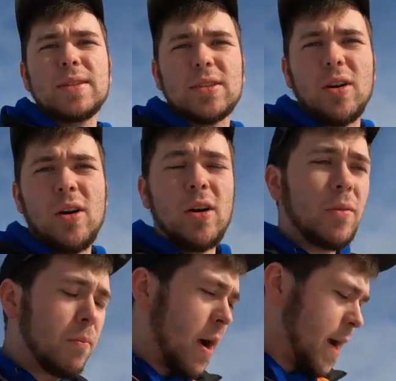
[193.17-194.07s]

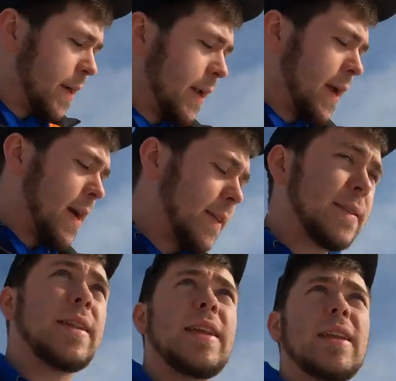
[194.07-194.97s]
So mine
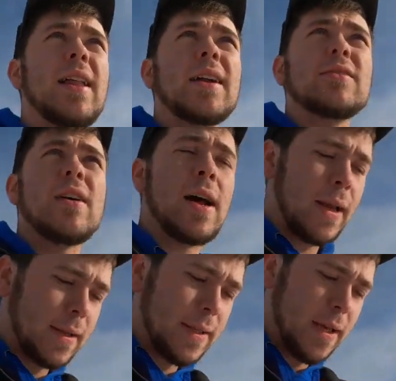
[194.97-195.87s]
has the
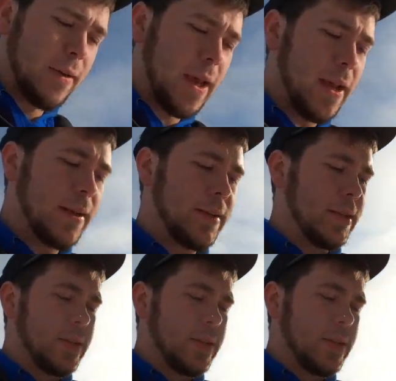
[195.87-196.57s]
electronic tailgate.